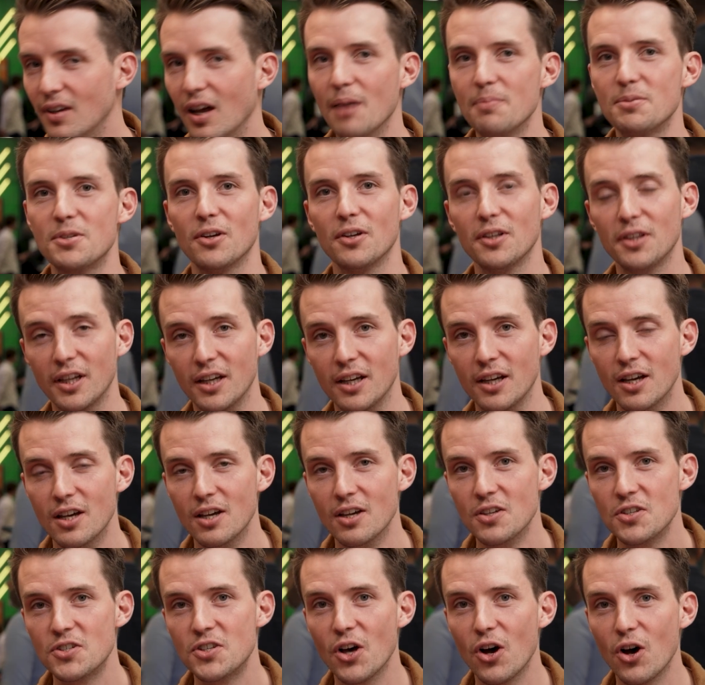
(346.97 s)
Absolutely.
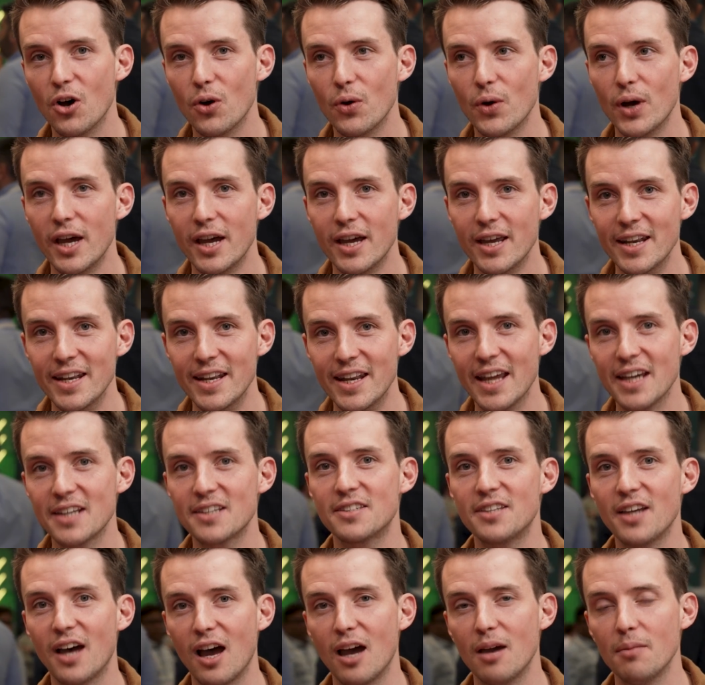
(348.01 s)
So next
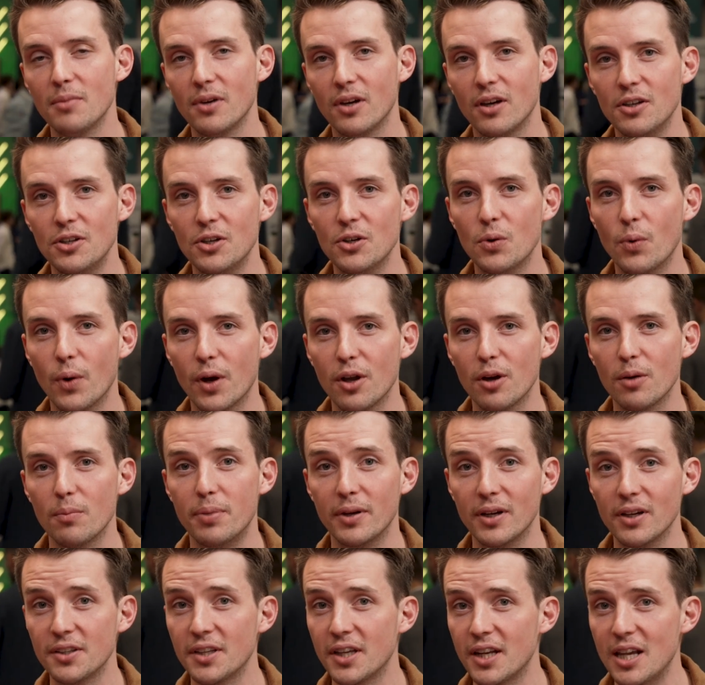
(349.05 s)
time you want to
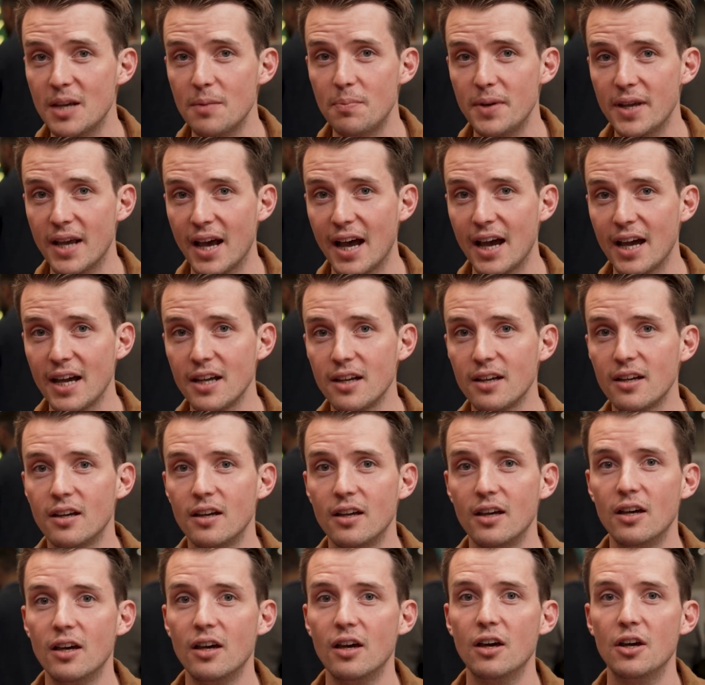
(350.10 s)
build an A P I,
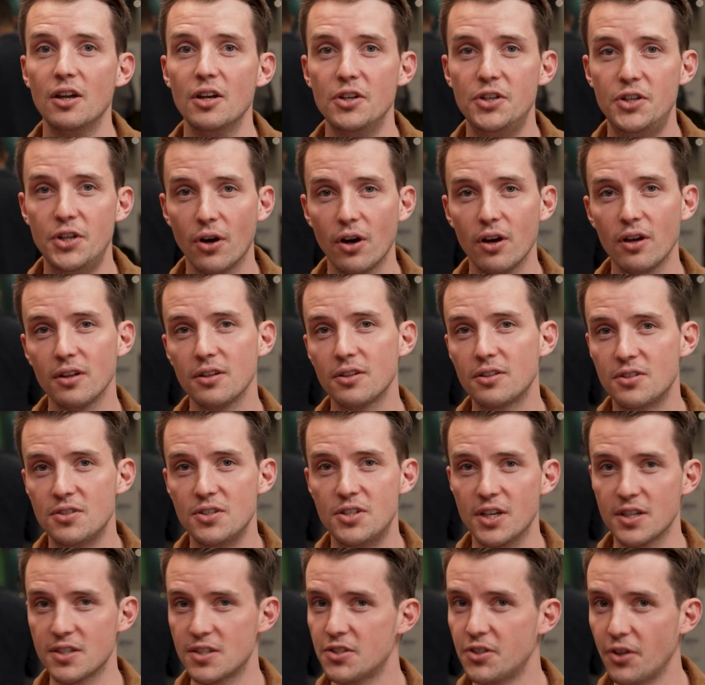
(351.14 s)
don't
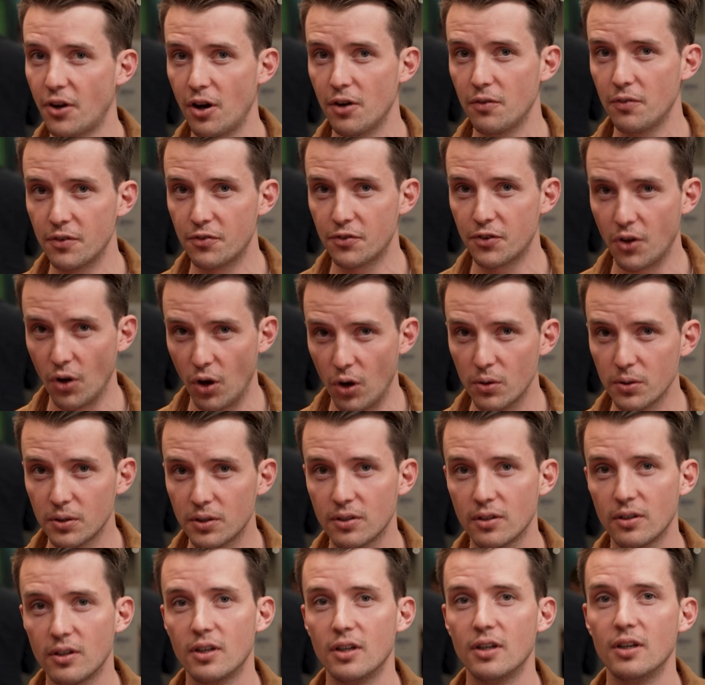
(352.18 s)
just start with code.
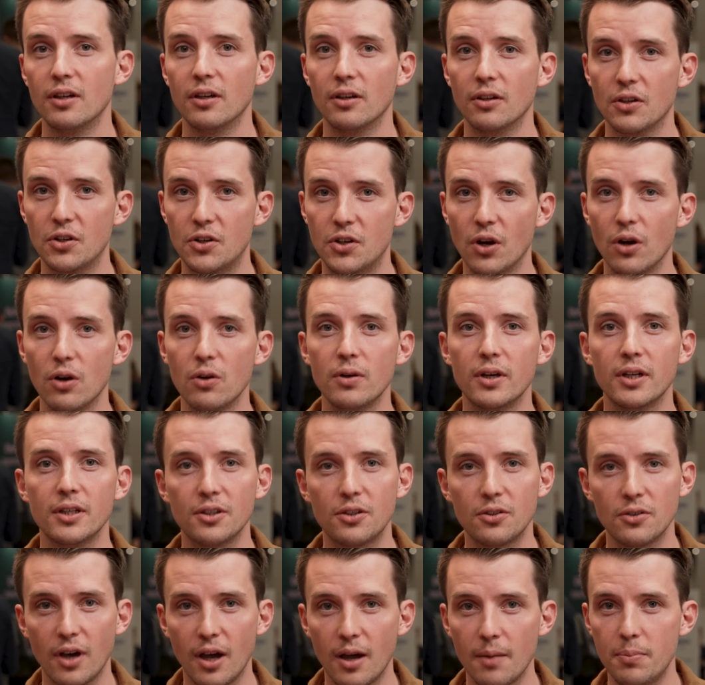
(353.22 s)
Go
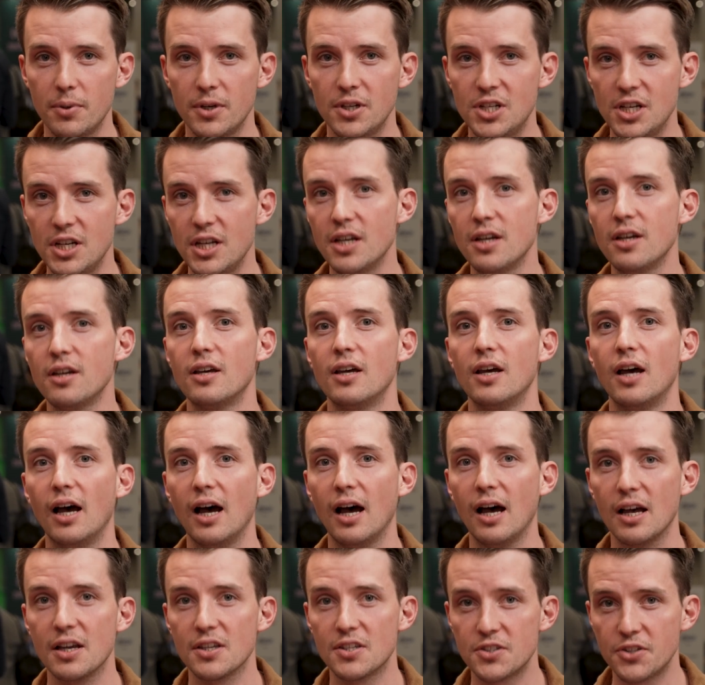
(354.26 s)
into Apigee,
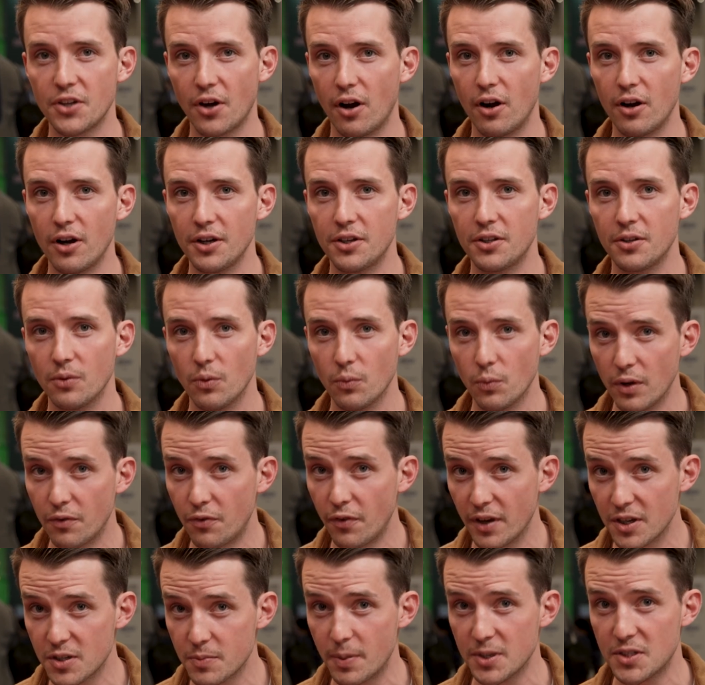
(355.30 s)
uh, start with
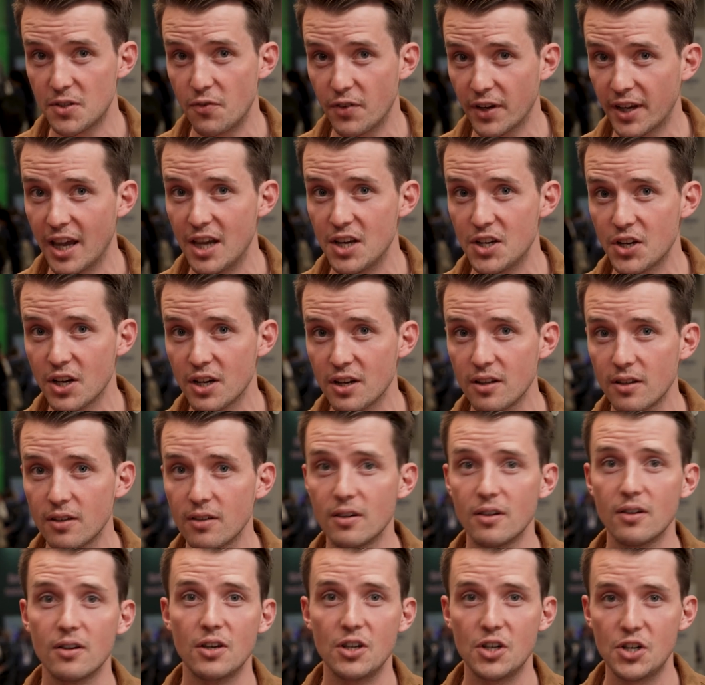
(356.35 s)
a specification,
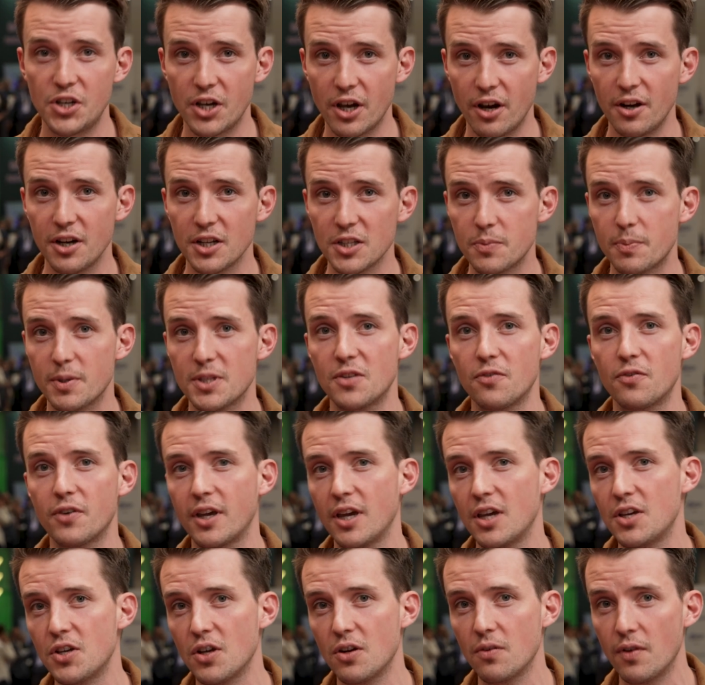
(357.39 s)
share that
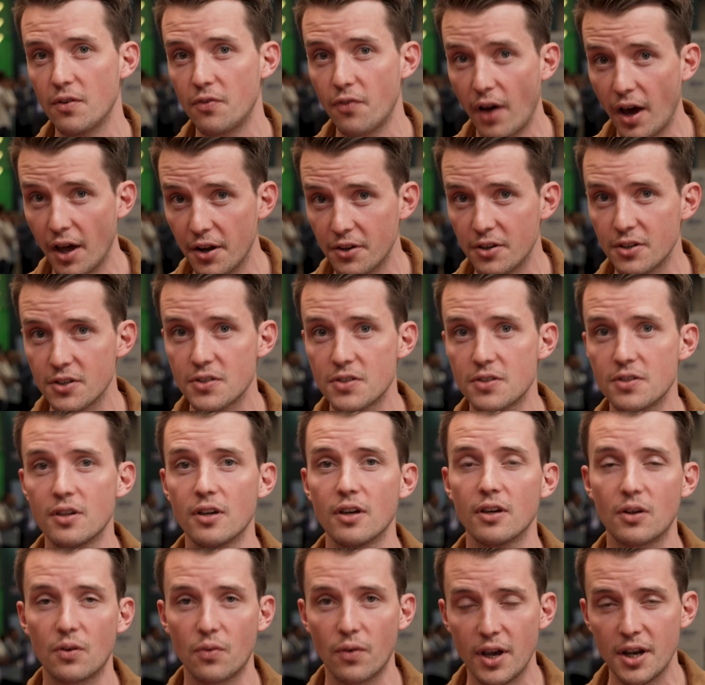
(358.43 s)
specification with others,
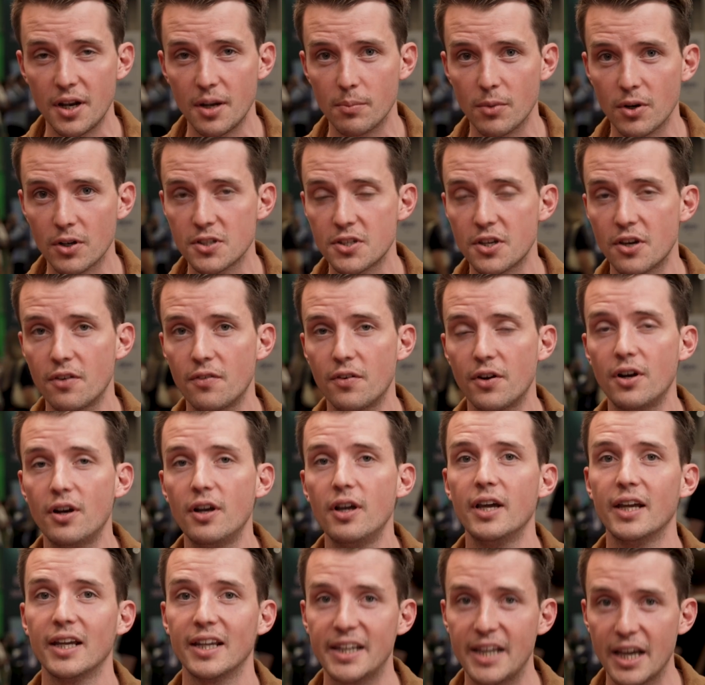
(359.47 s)
create a mock server,
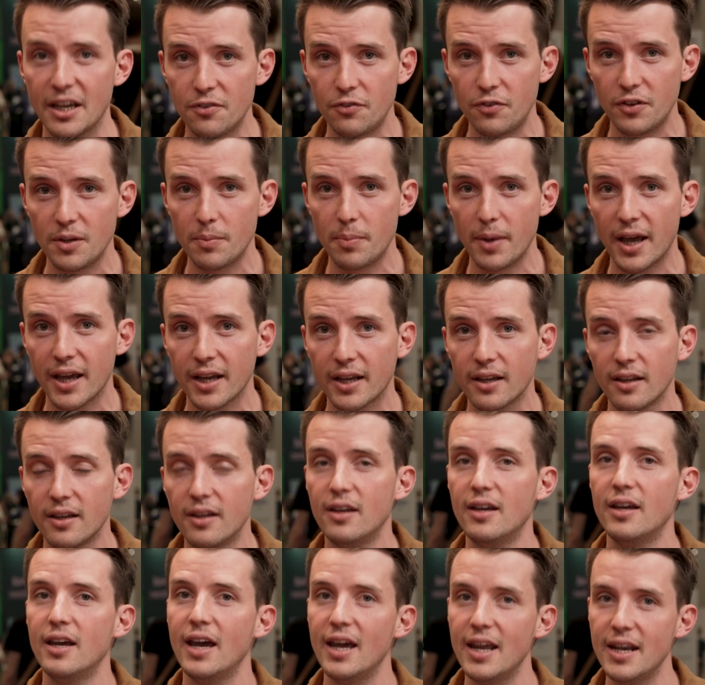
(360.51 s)
get feedback,
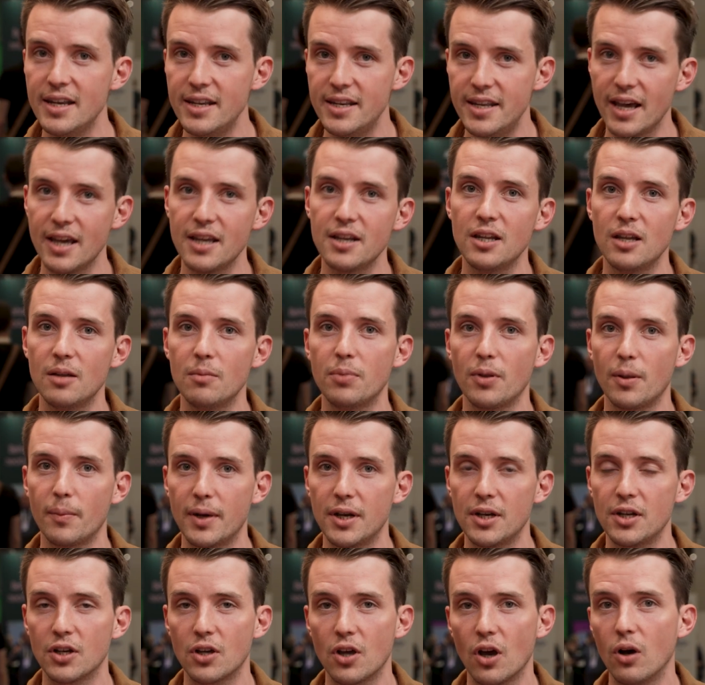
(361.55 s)
and then
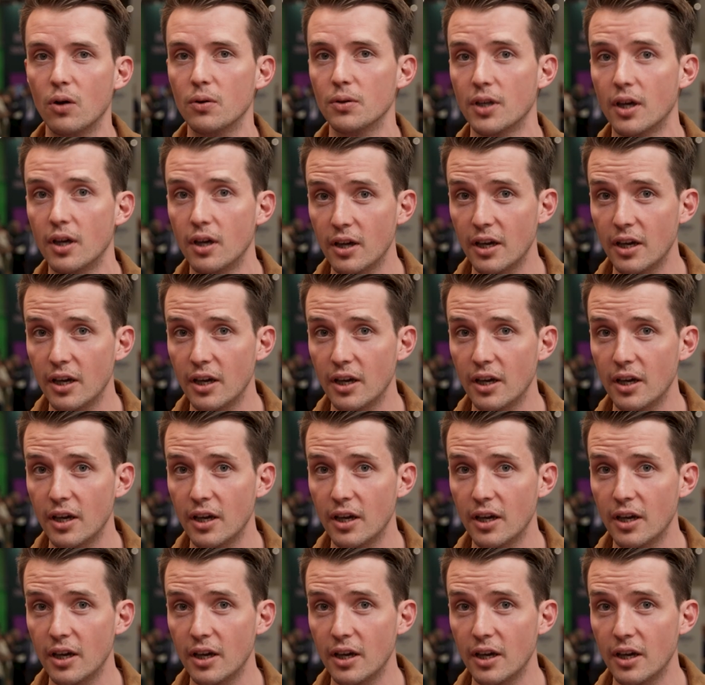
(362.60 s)
implement the code.